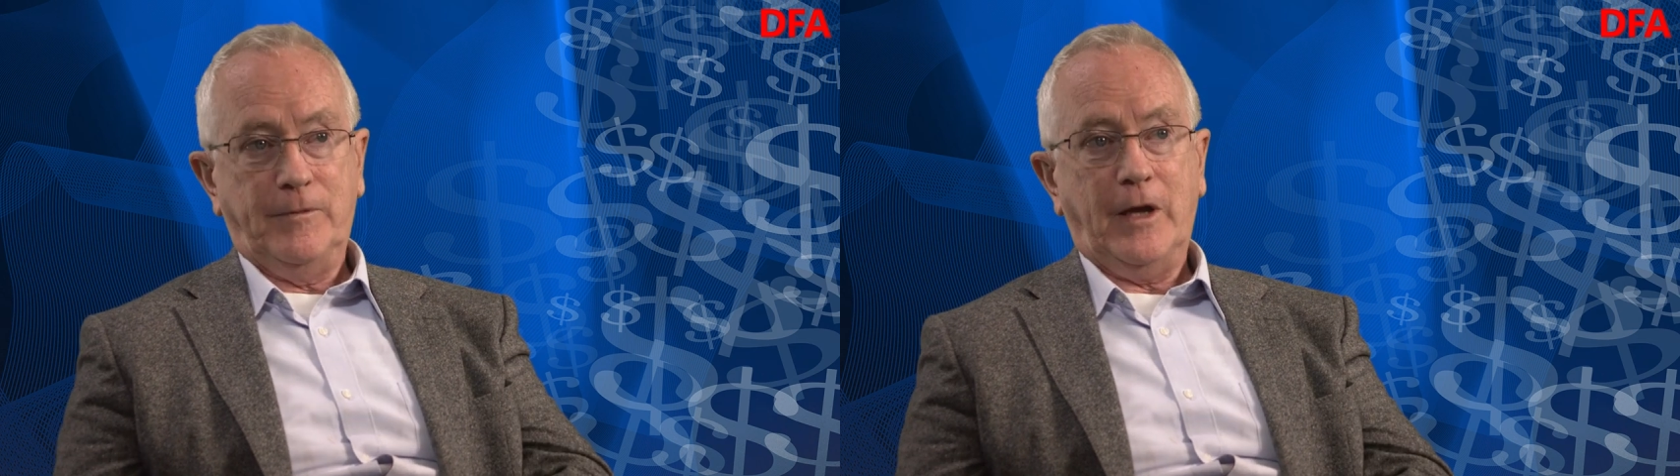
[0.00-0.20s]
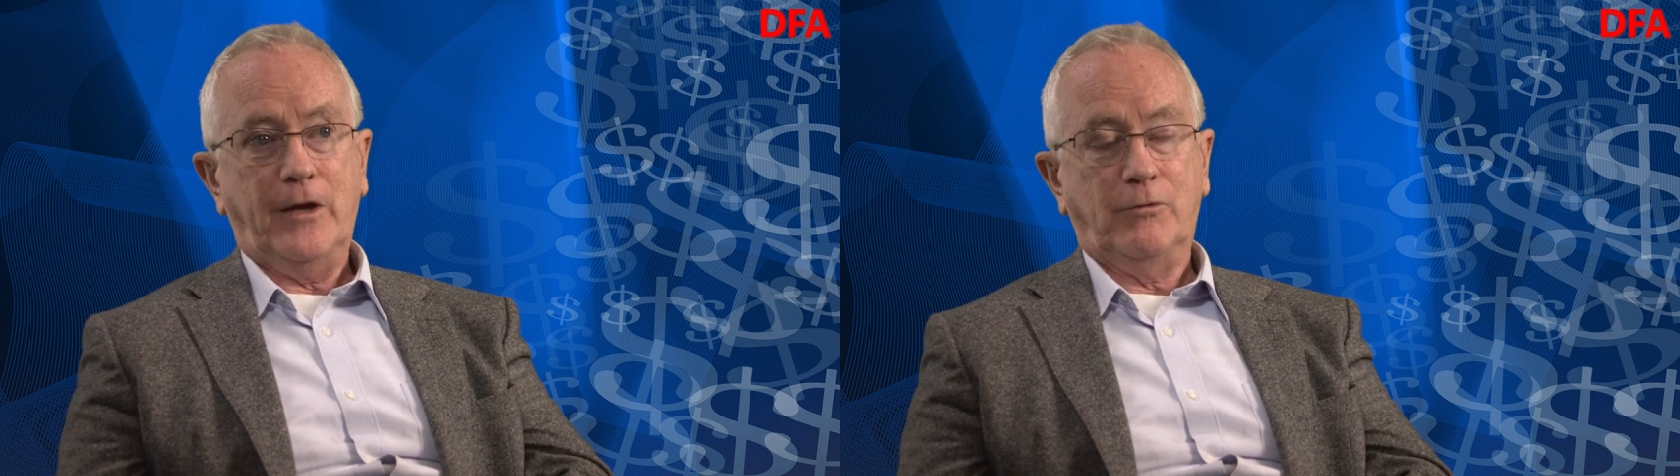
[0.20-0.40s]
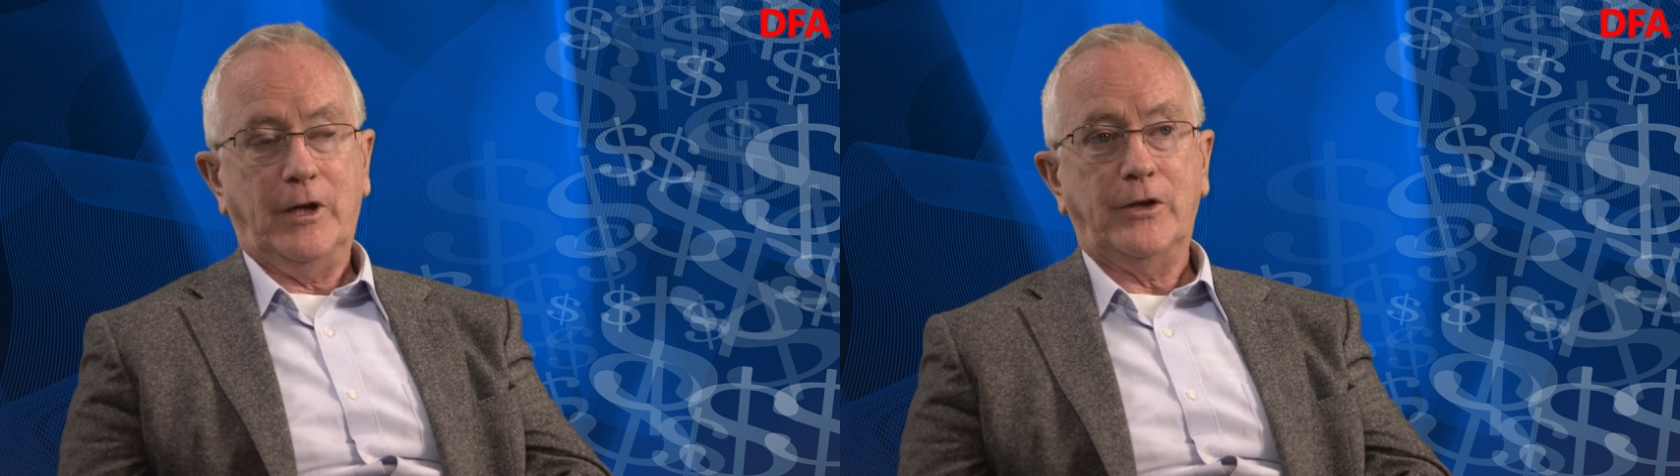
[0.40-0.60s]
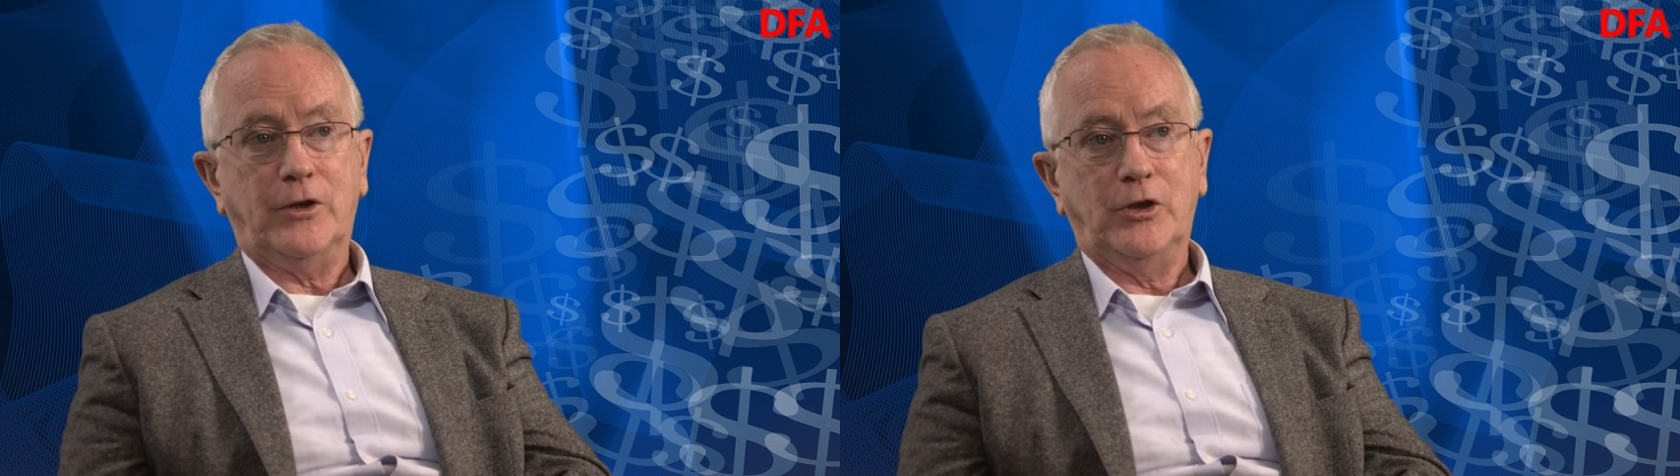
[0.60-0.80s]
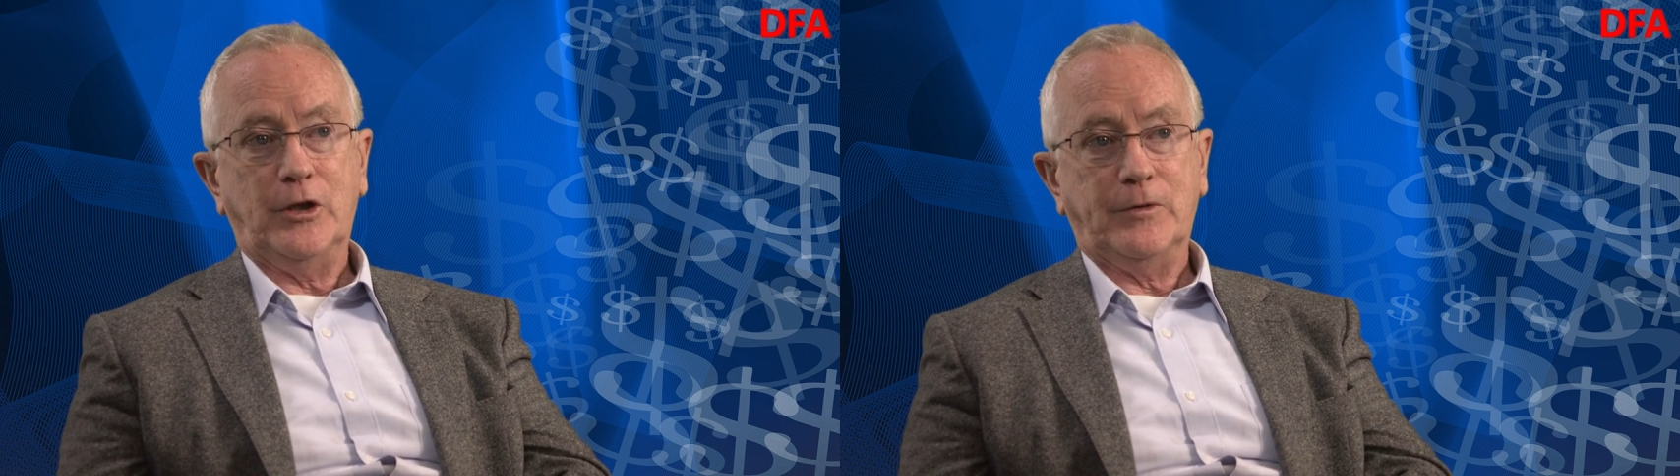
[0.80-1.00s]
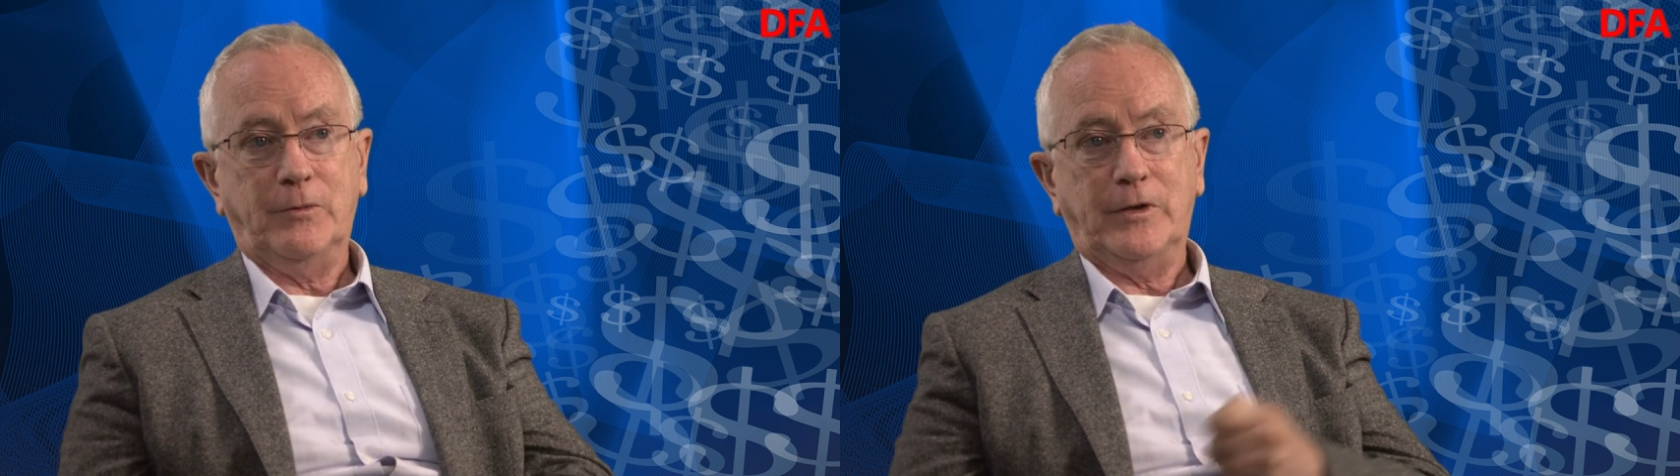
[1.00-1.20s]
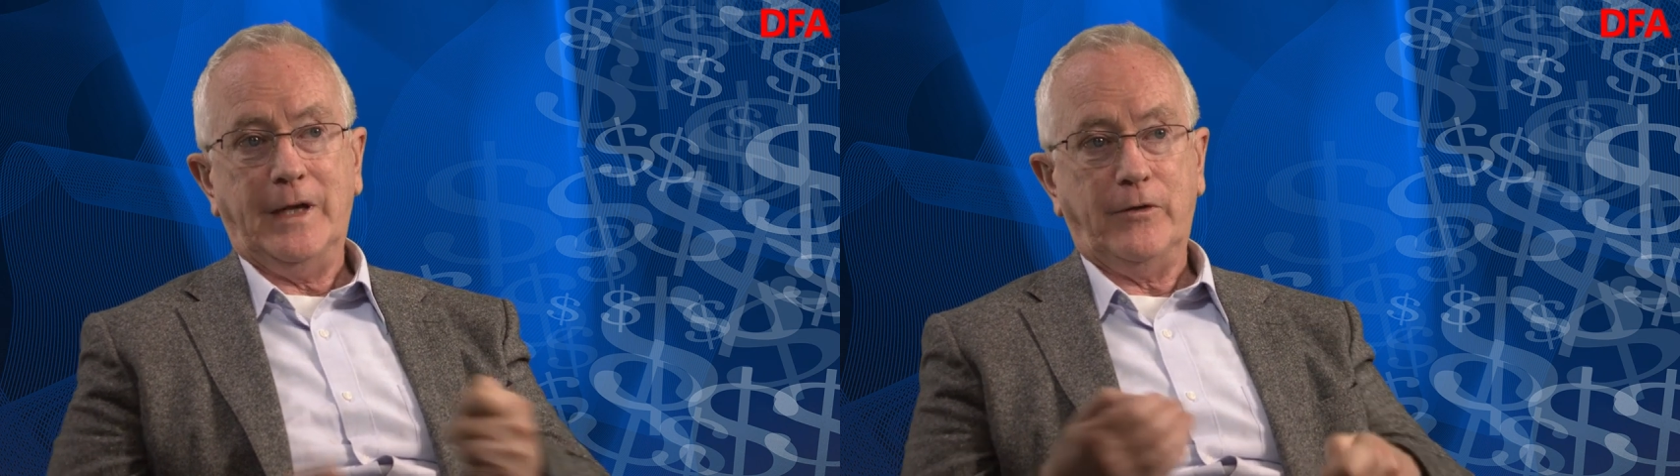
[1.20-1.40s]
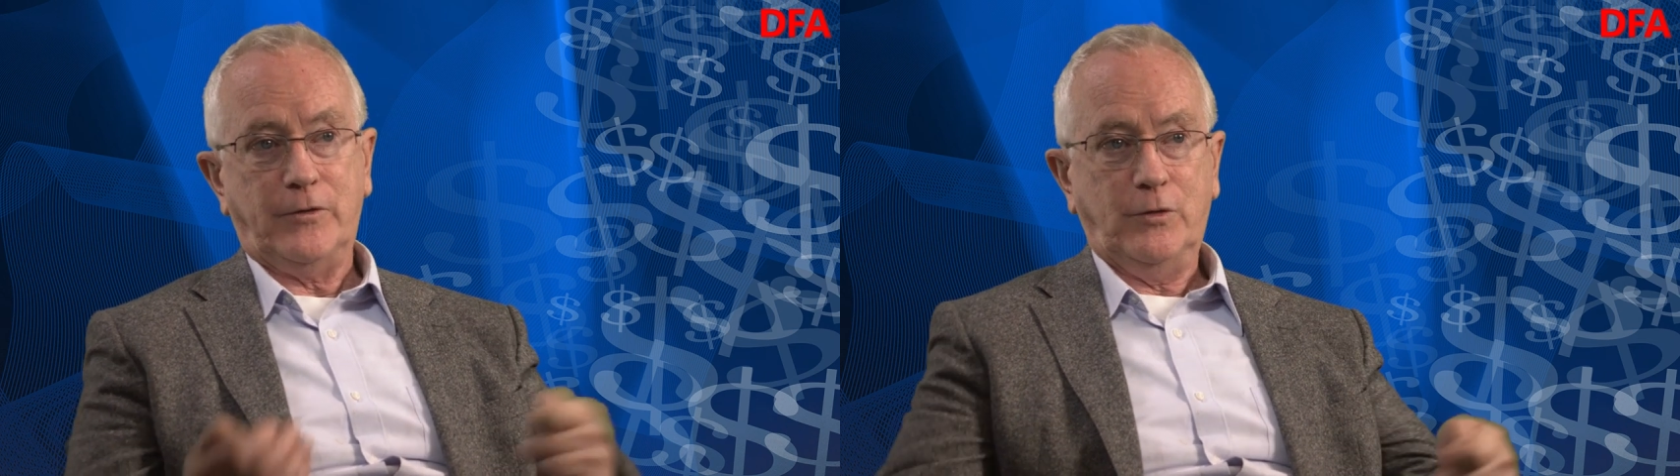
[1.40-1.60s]
had relationships with
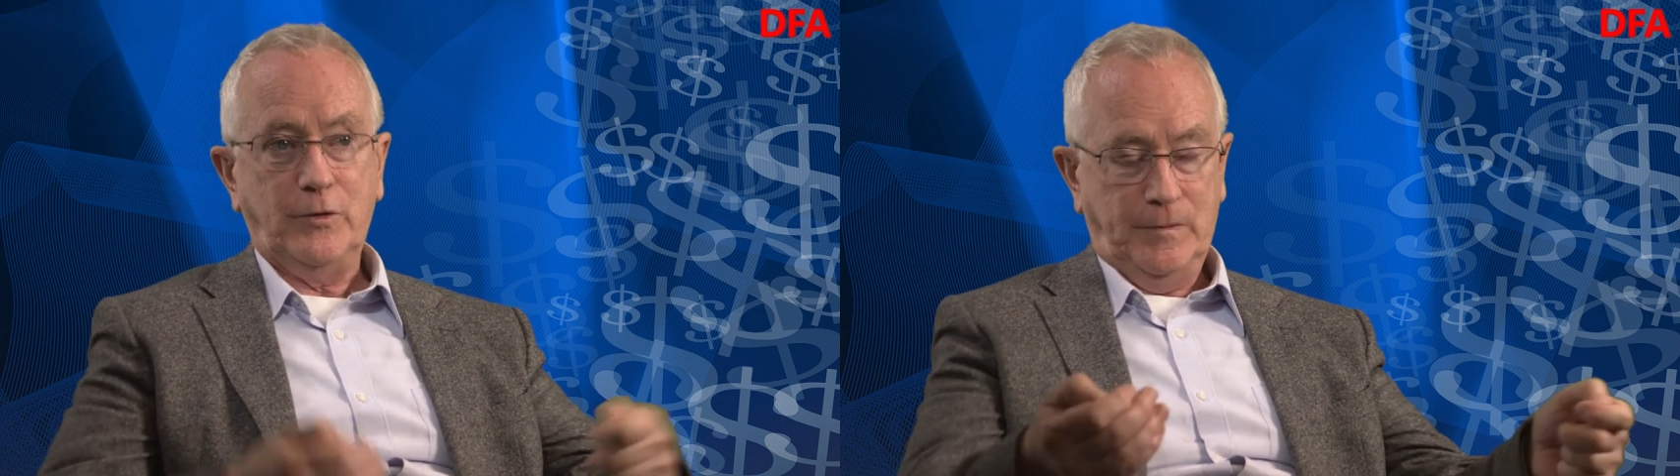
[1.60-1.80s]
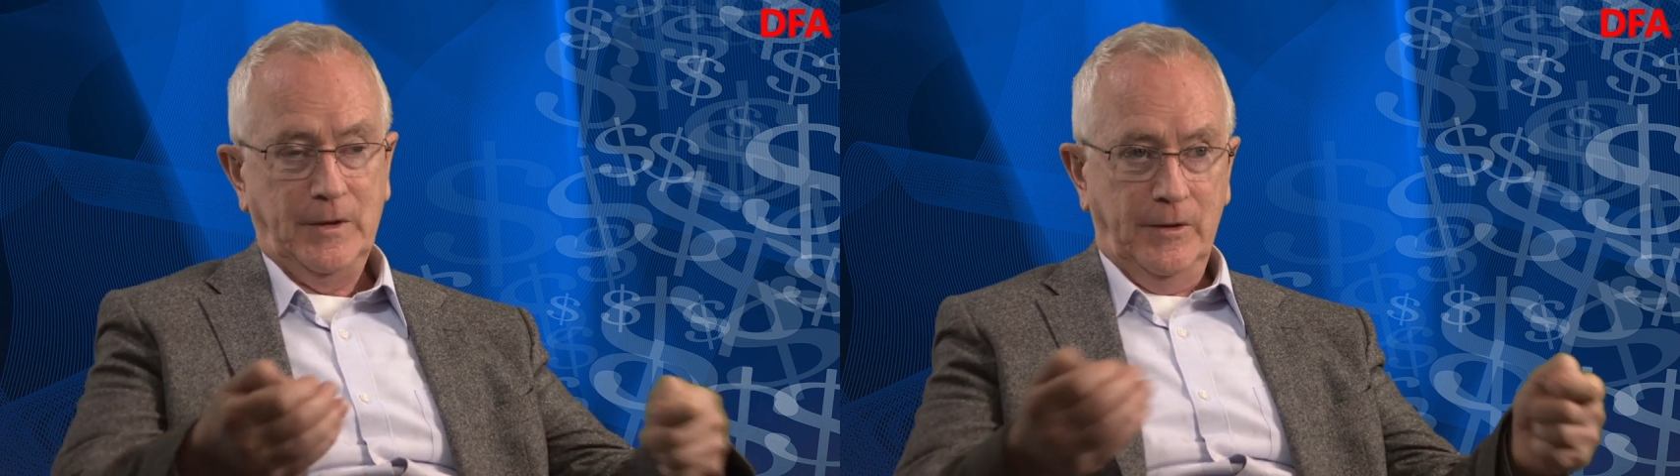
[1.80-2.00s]
now through